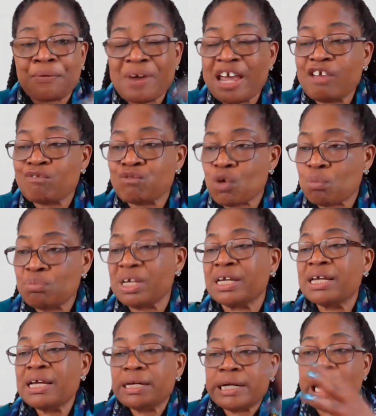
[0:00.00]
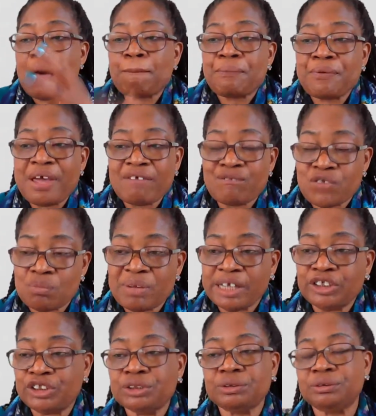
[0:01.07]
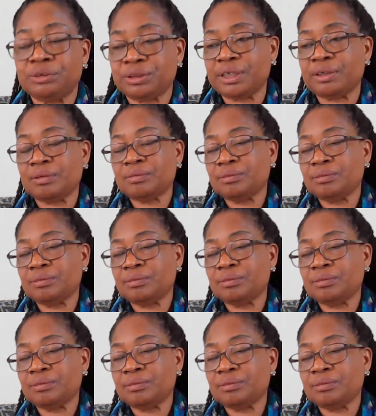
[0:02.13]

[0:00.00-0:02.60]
praying for me. They are praying for my children.